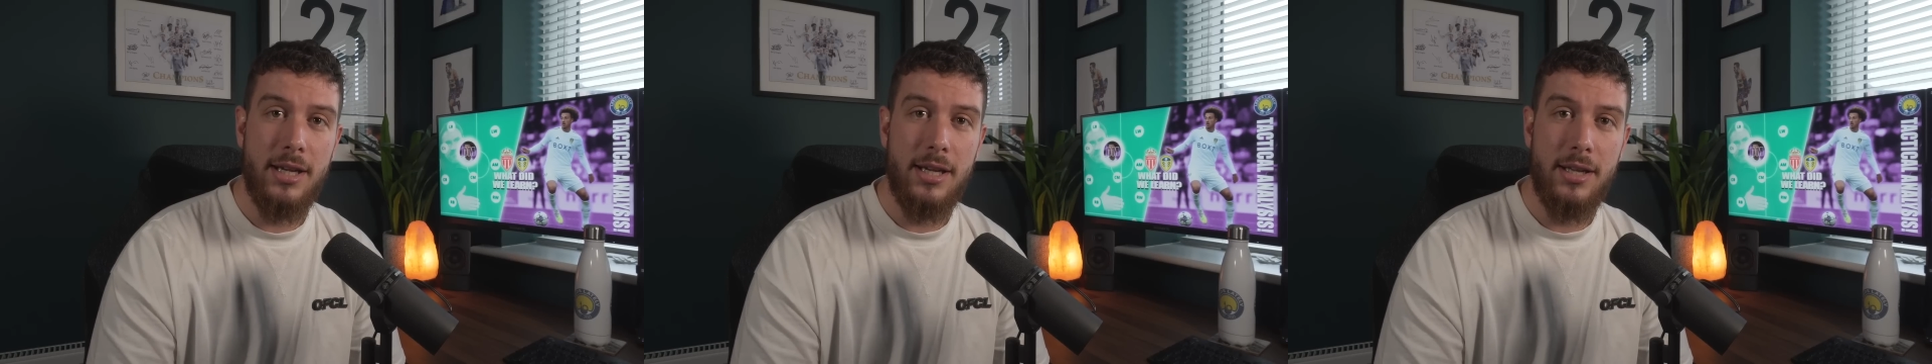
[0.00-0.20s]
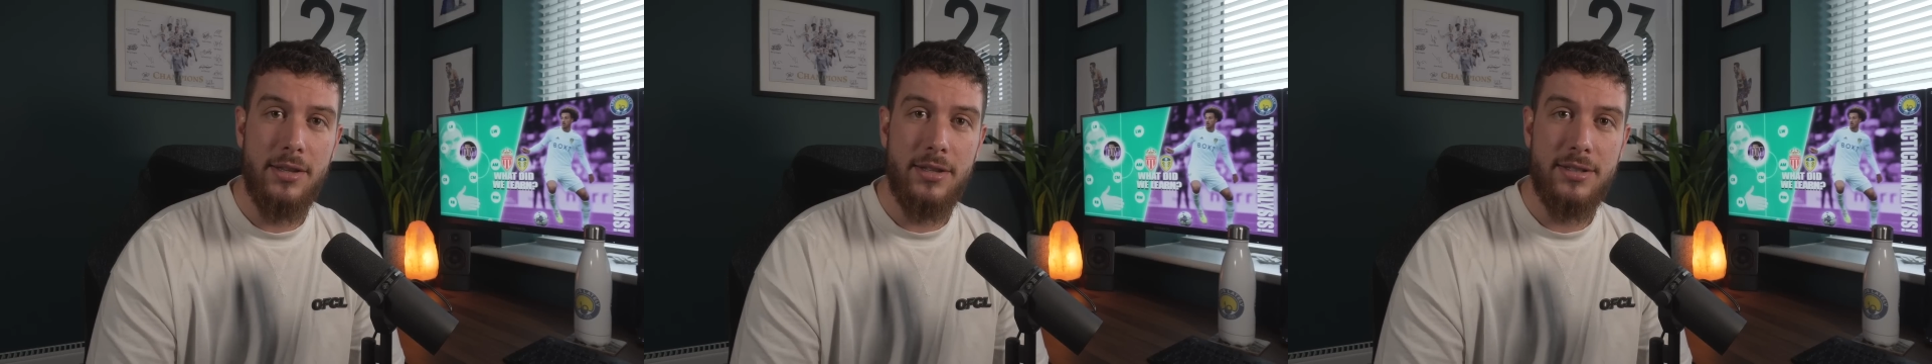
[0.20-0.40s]

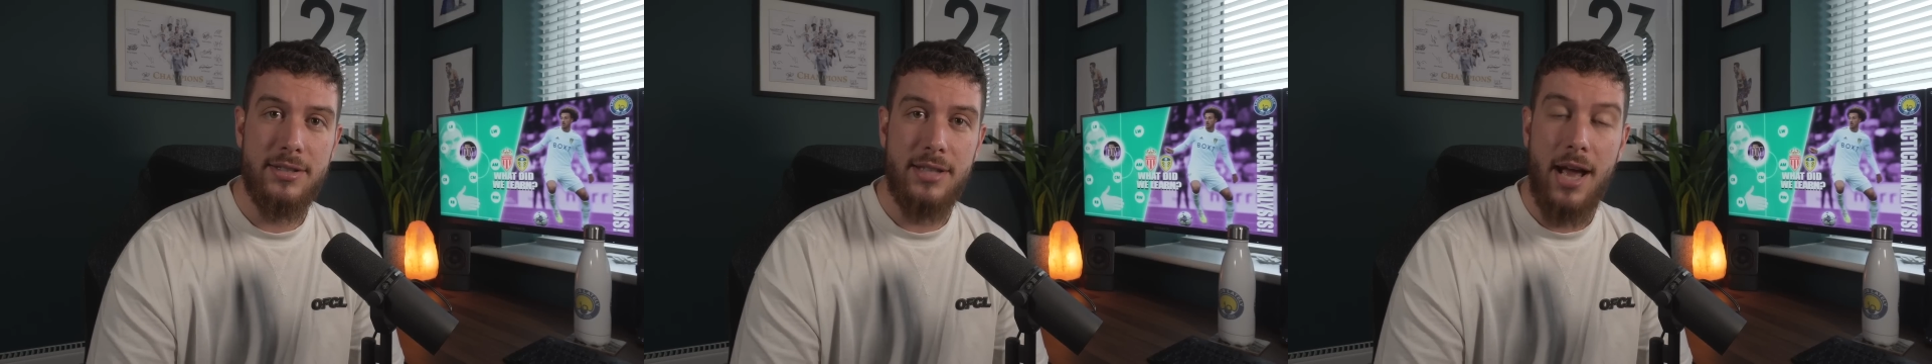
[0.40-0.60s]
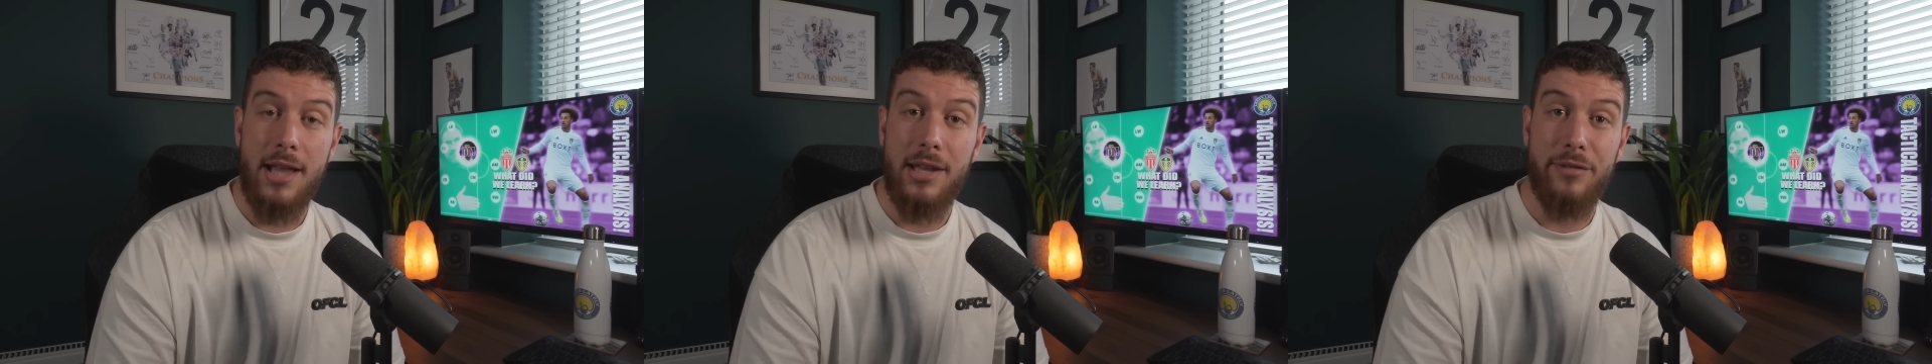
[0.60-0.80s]

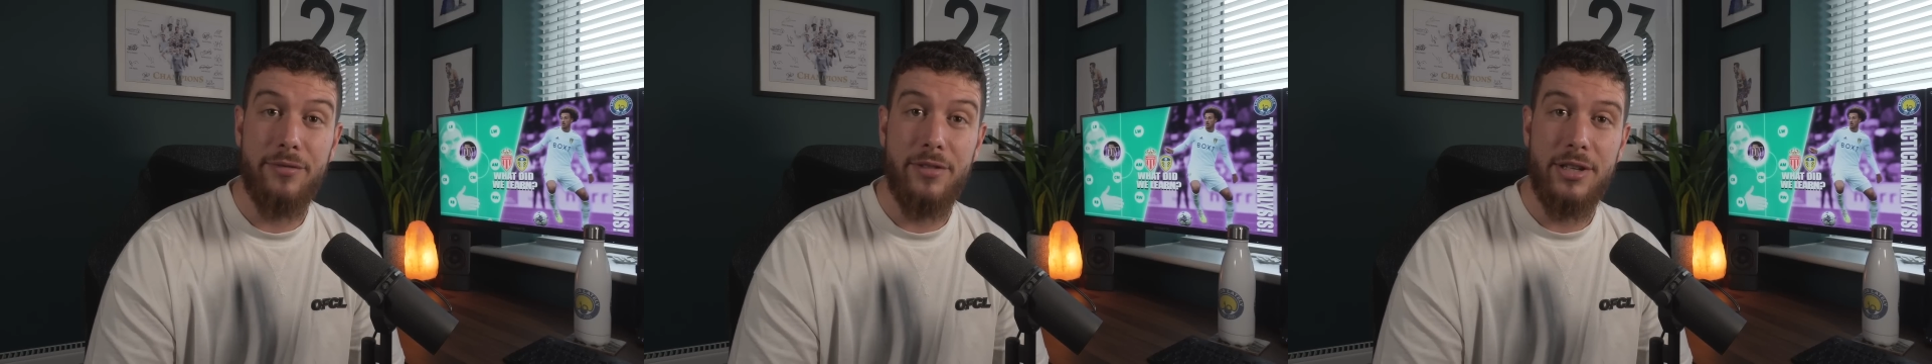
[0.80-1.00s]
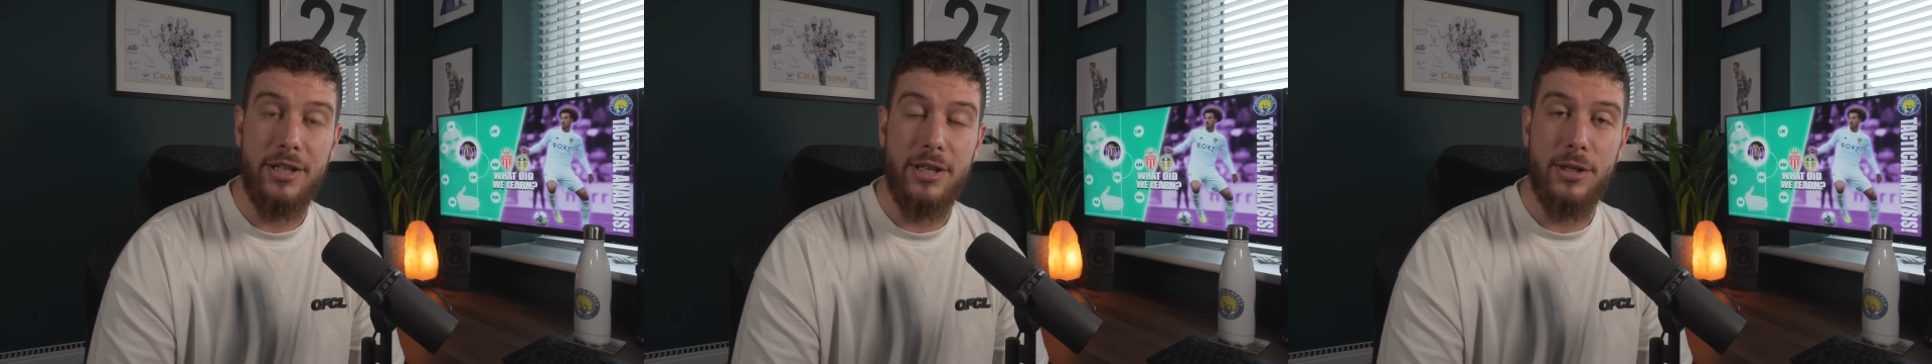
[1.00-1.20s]
style of
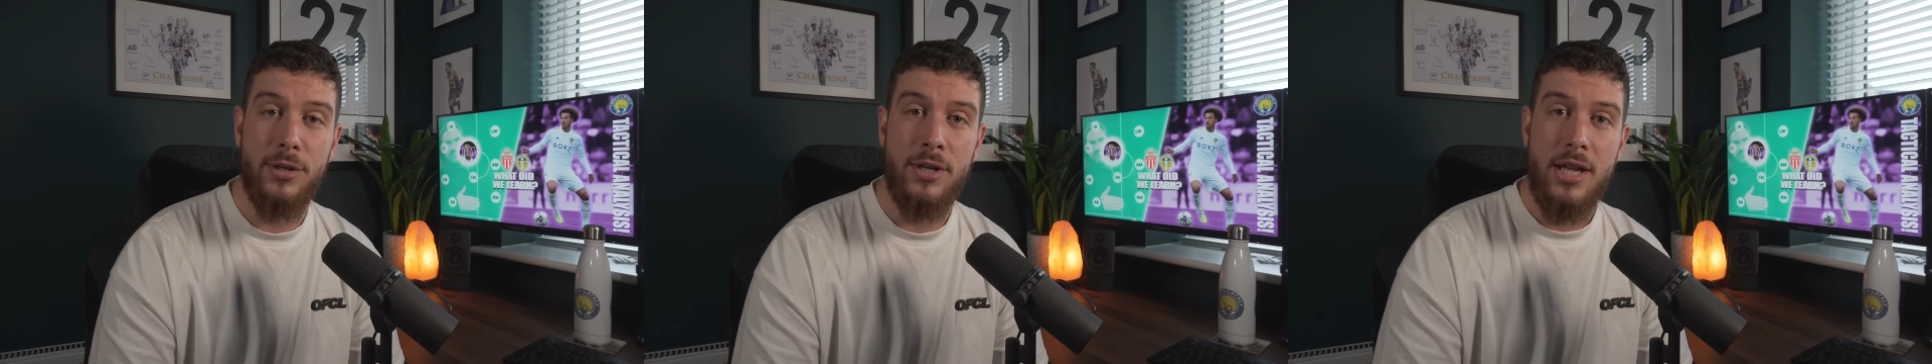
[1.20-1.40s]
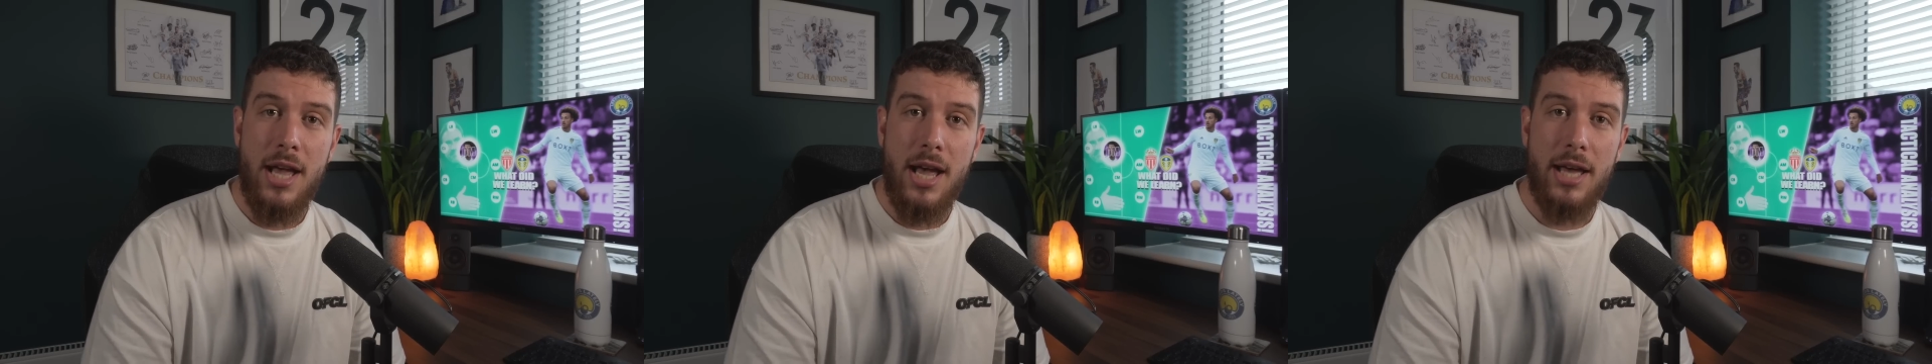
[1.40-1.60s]
video,
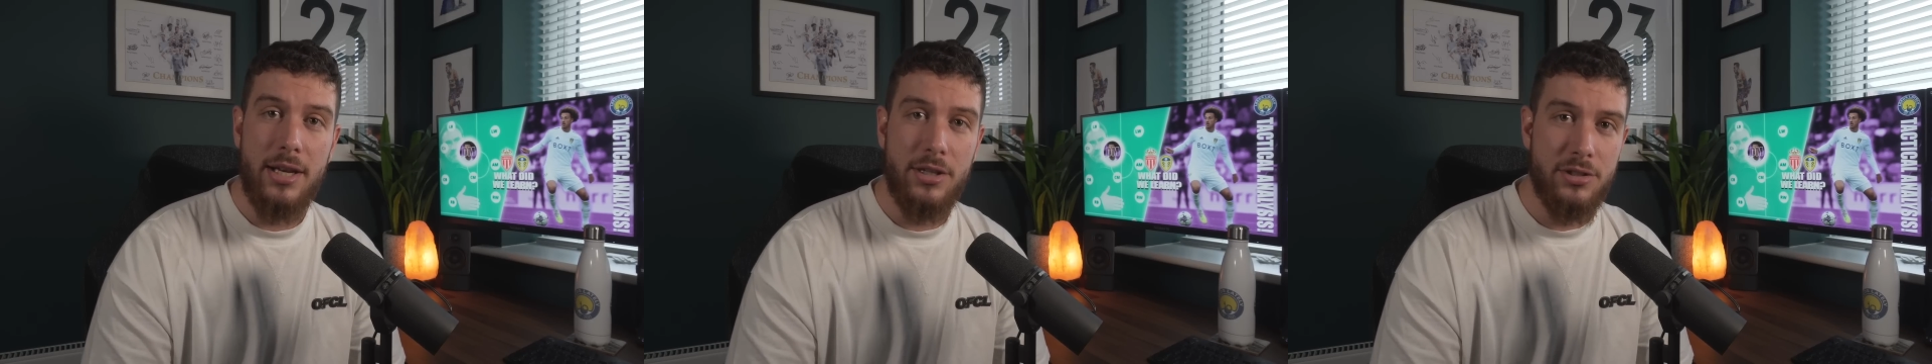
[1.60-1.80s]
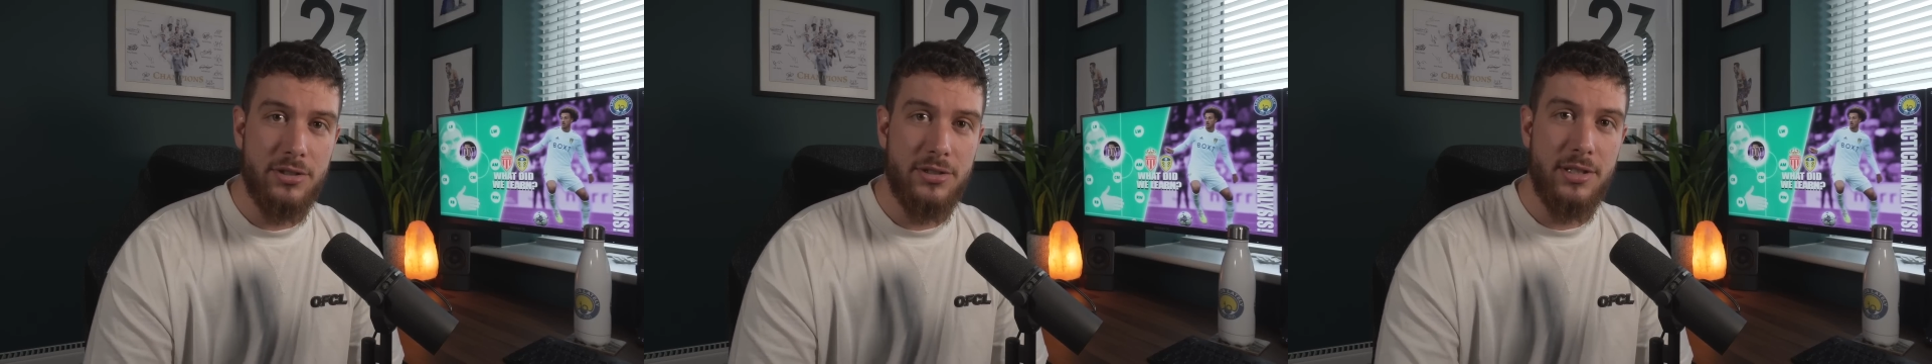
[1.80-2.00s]
and I
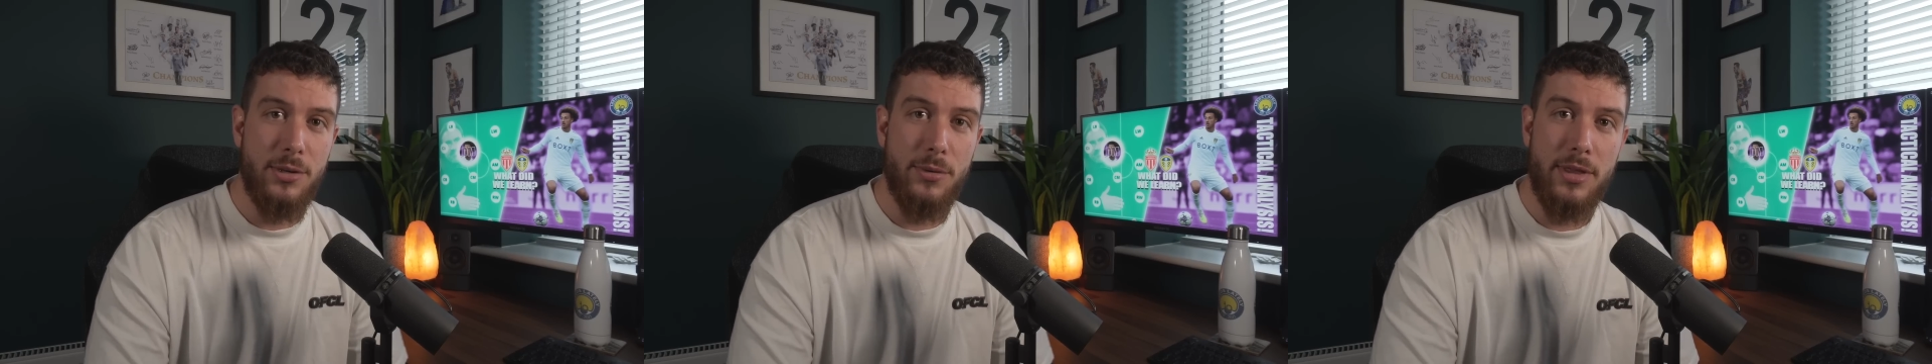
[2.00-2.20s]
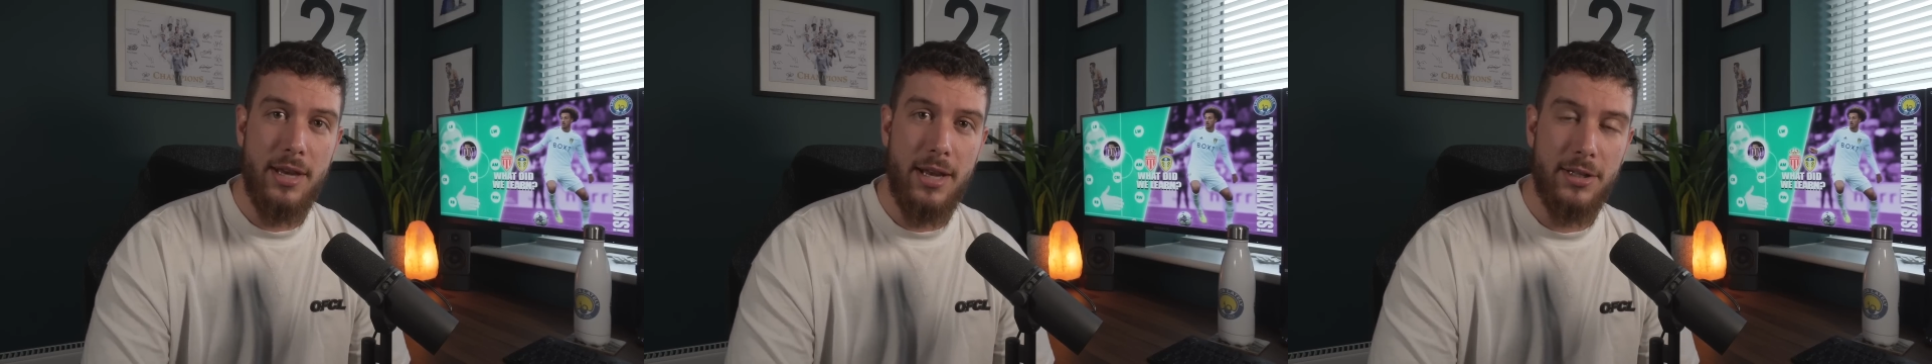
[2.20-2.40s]
shall see you
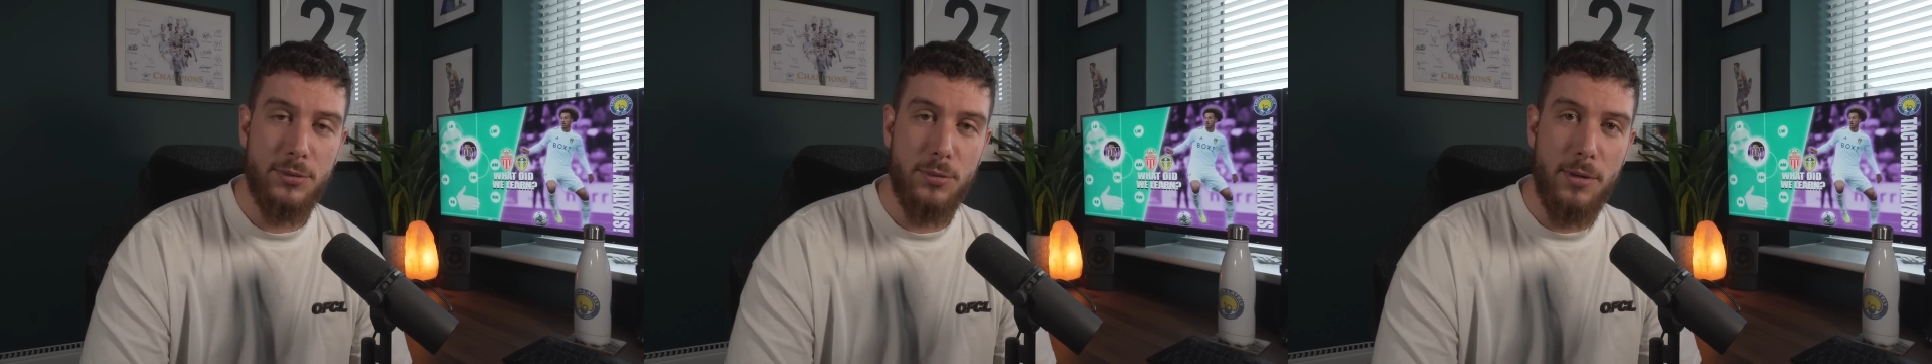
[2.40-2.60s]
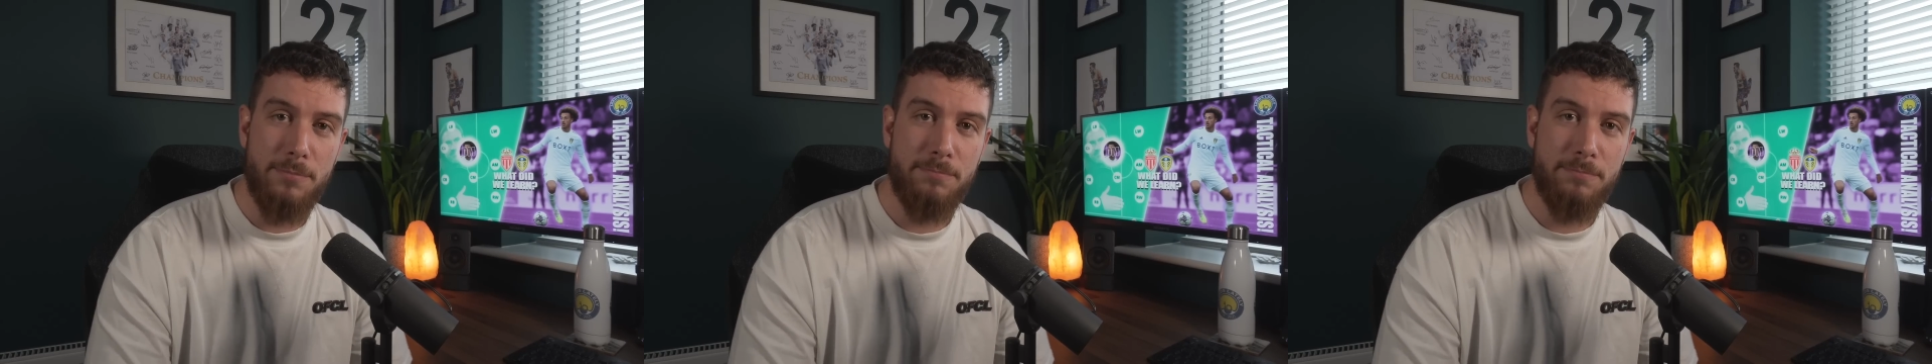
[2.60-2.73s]
in the next one.